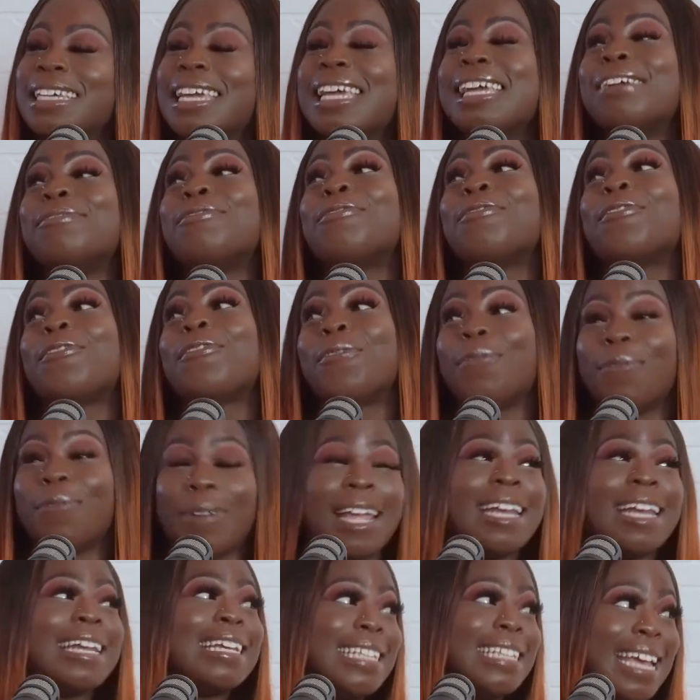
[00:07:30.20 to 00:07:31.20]
be checking out the In the
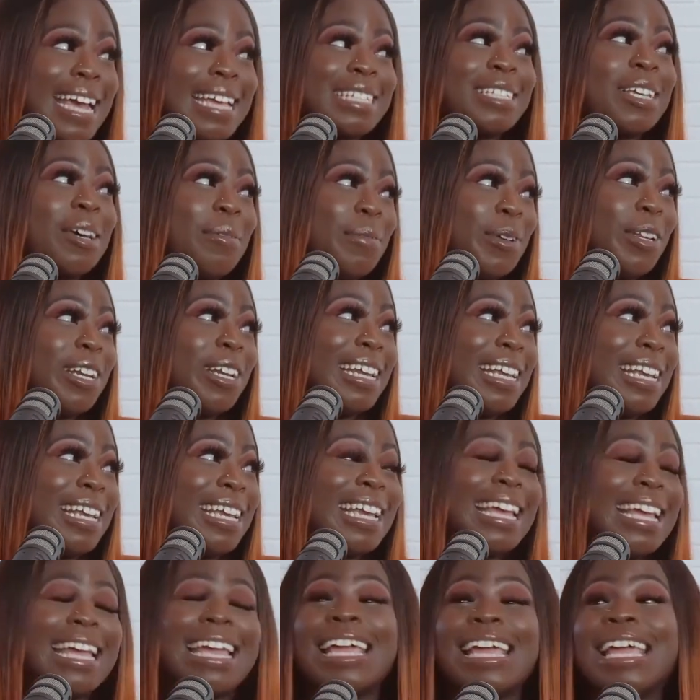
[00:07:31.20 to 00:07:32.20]
dance the
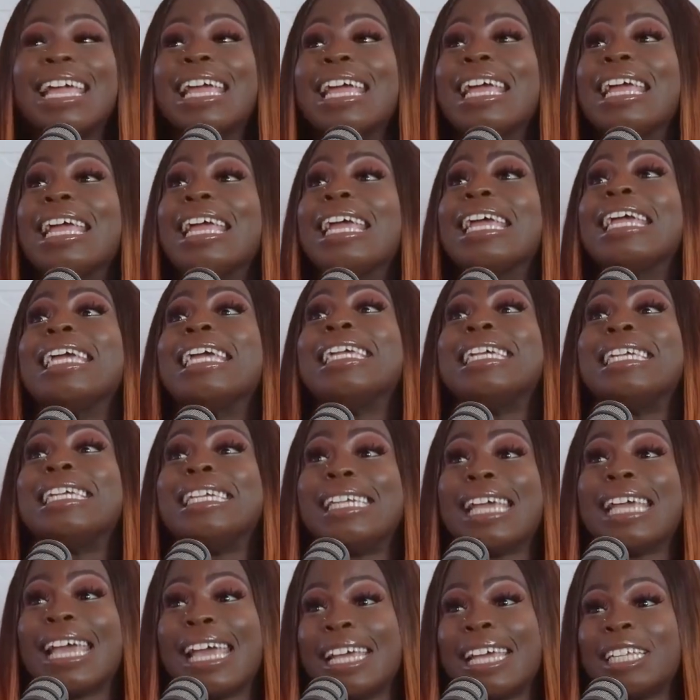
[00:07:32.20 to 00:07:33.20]
dance community.
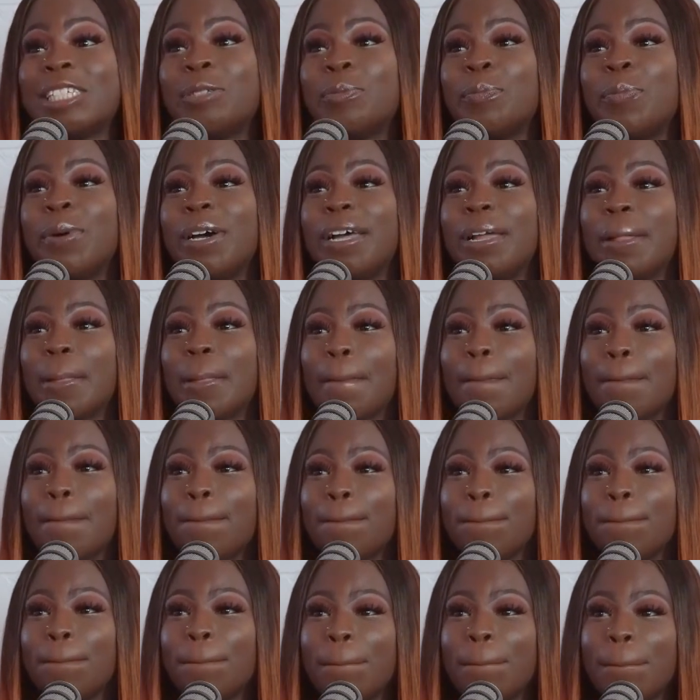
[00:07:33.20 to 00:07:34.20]
Yes, but dance
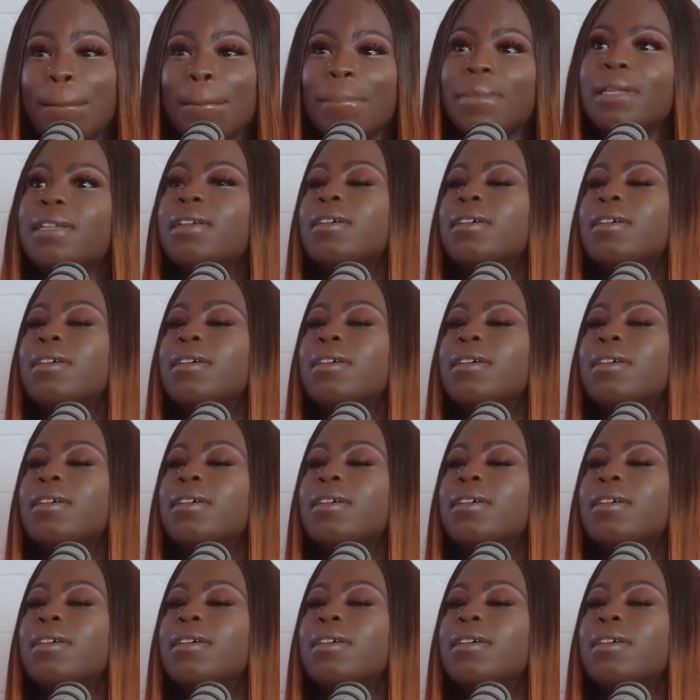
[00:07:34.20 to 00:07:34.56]
beef. So